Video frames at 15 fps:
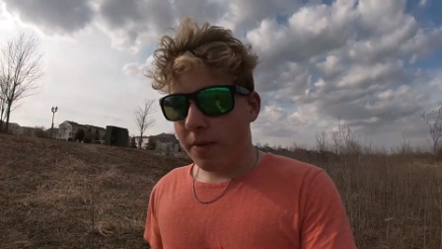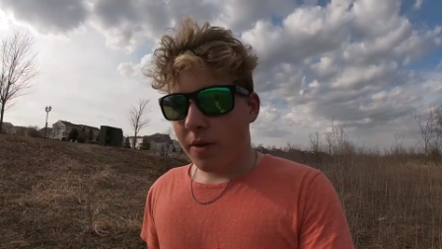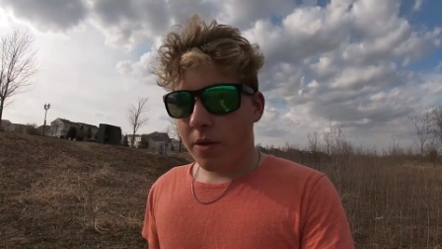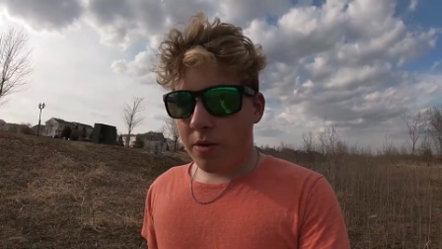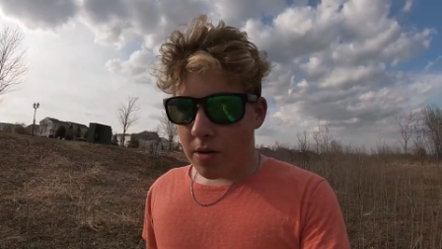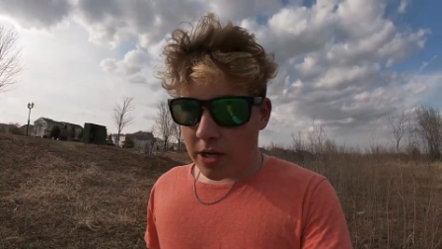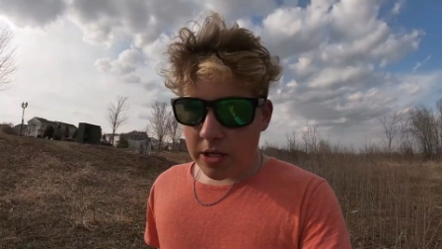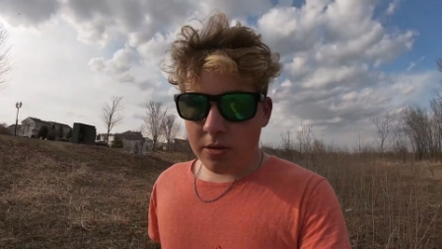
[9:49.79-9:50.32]

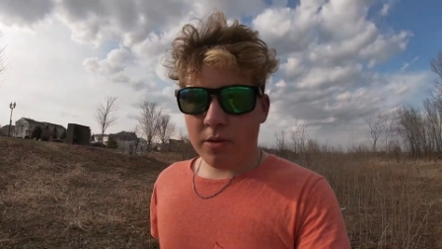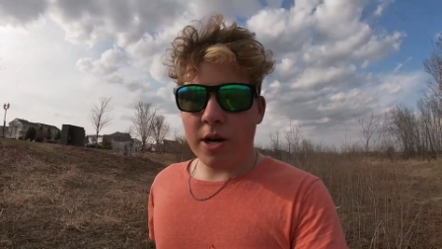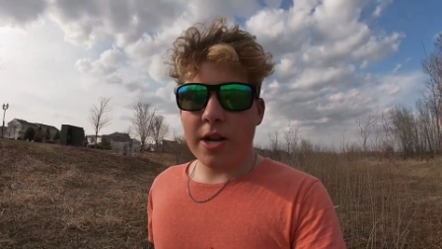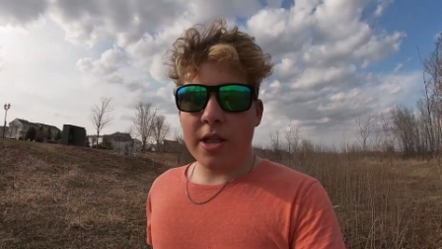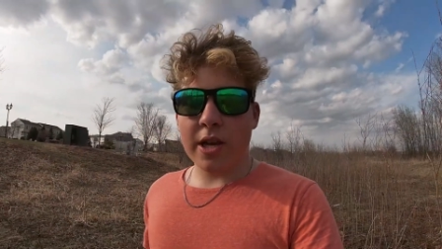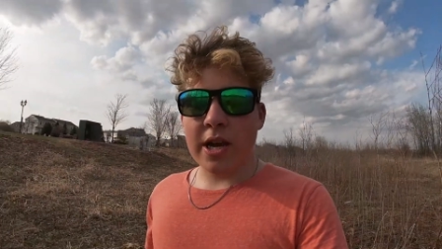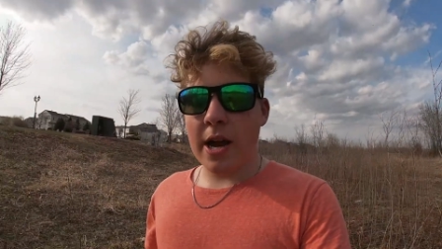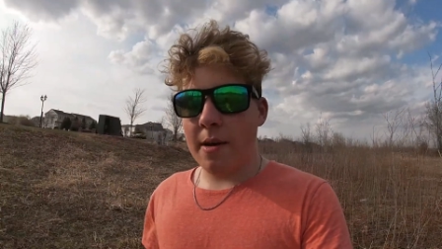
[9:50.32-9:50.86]
You guys write
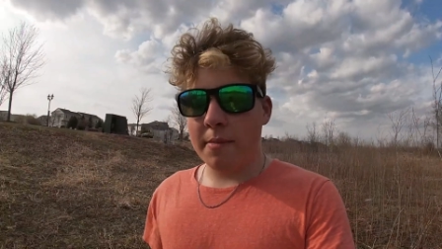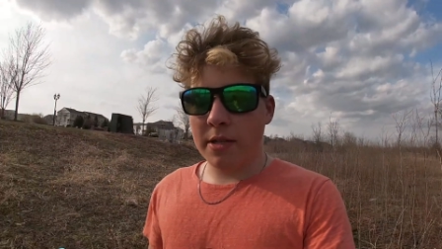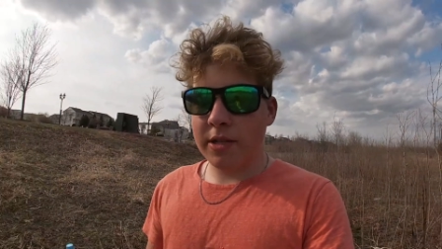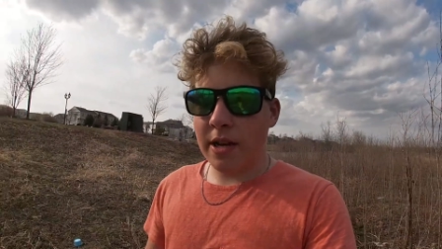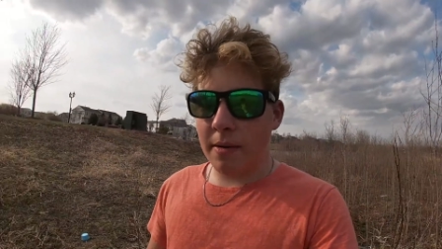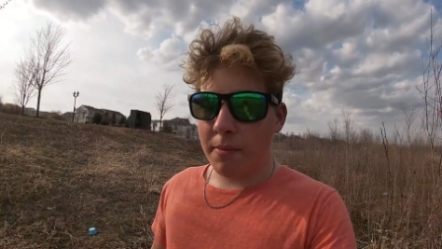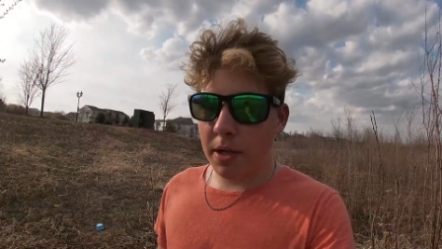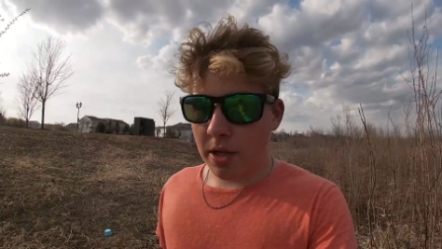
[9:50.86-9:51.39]
in the comments
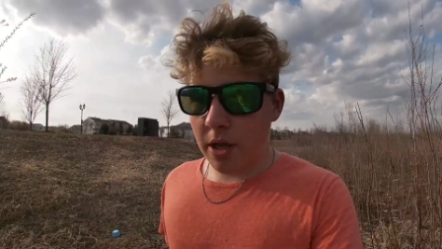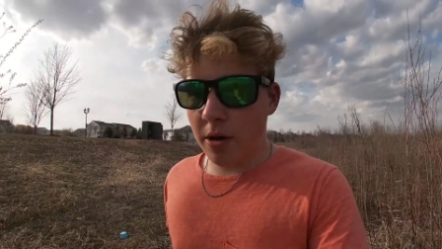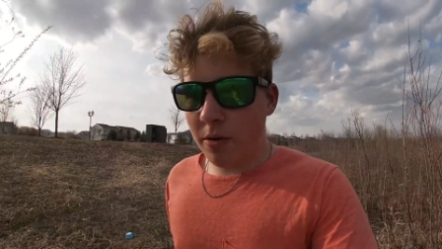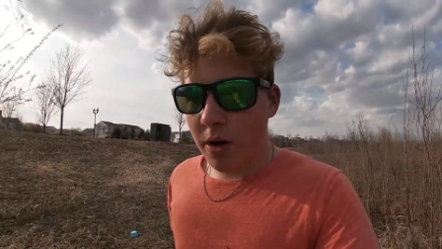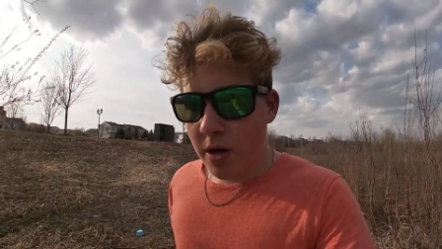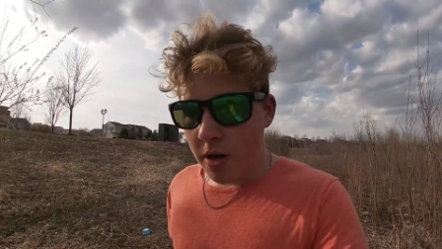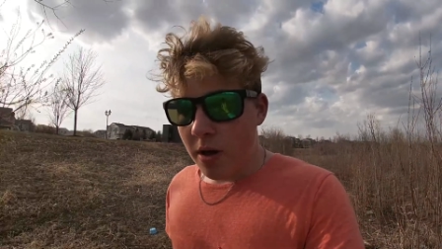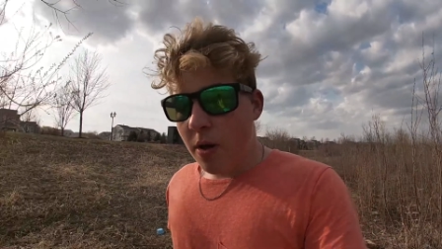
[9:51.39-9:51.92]
down below
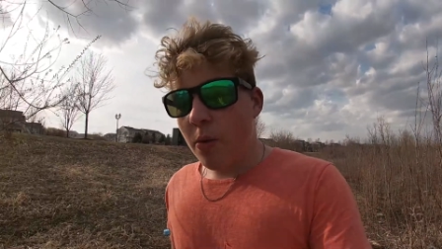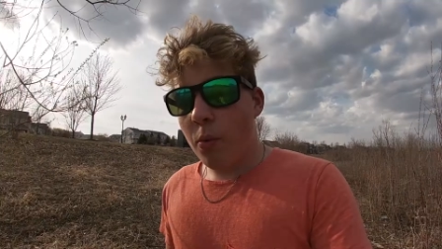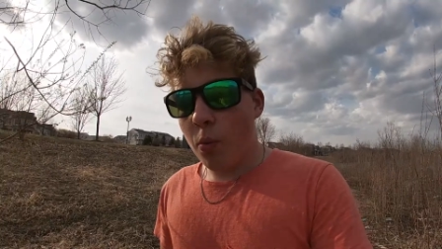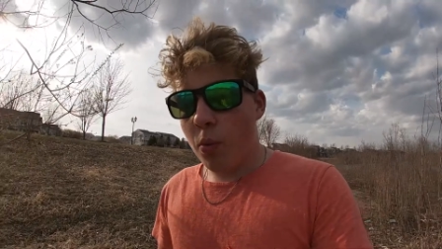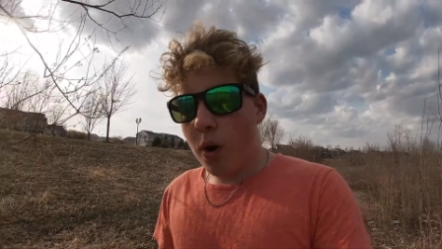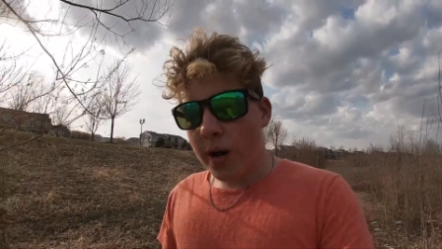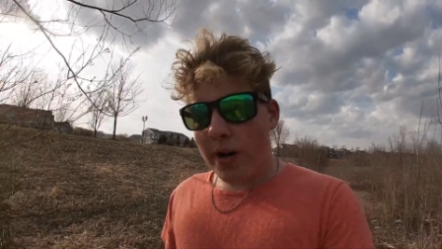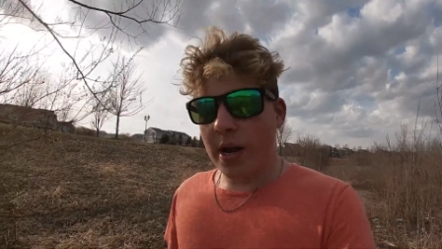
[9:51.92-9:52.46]

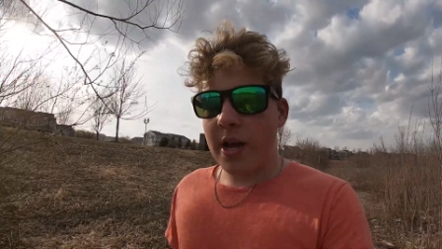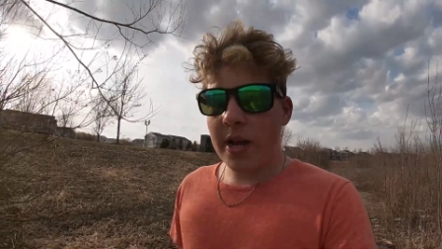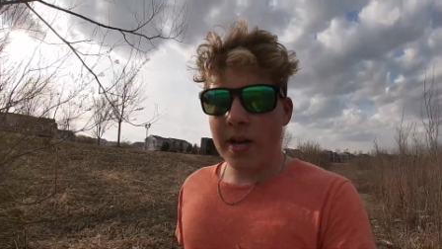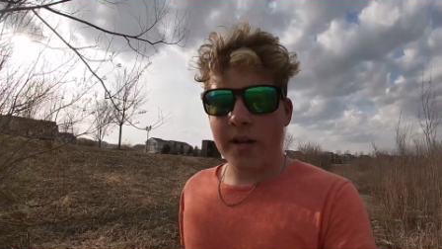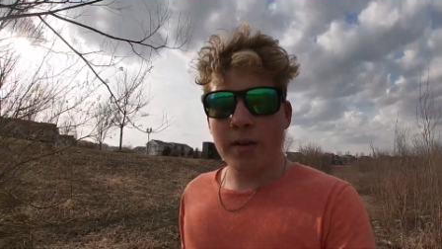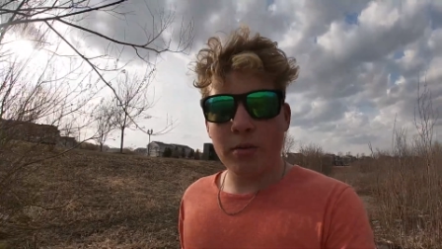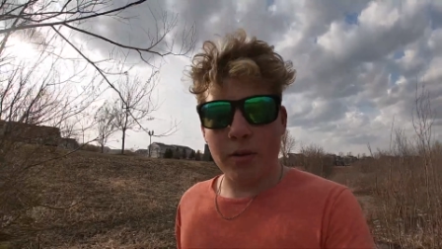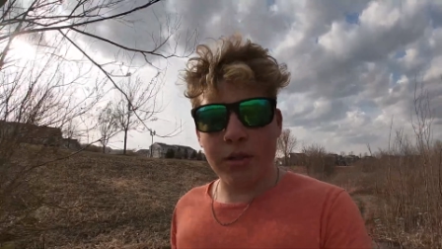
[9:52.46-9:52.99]
what
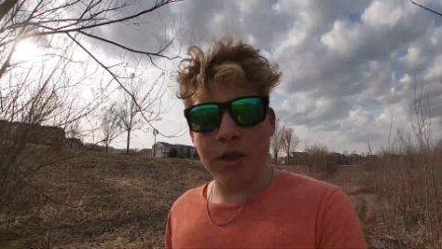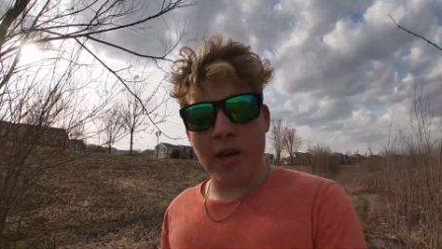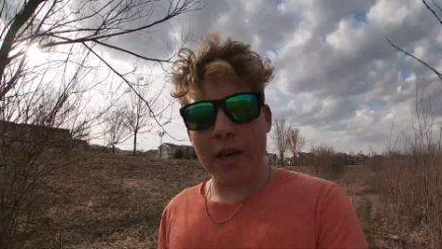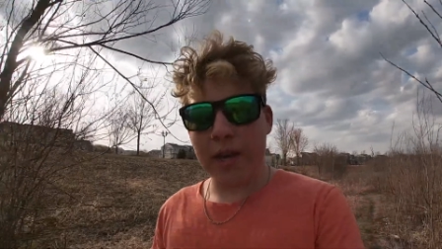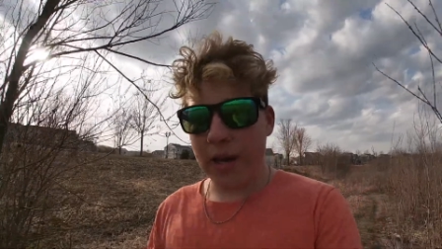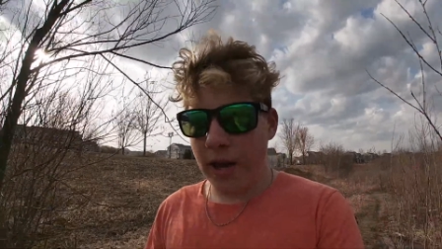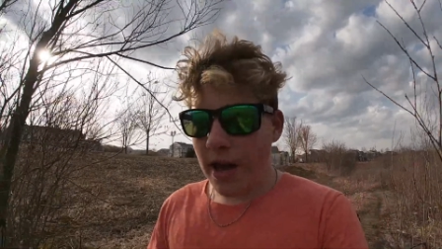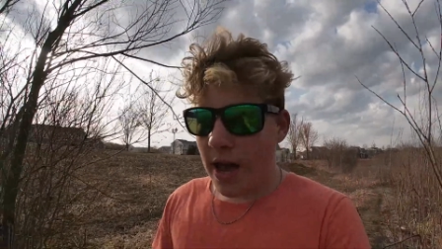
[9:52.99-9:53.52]
you think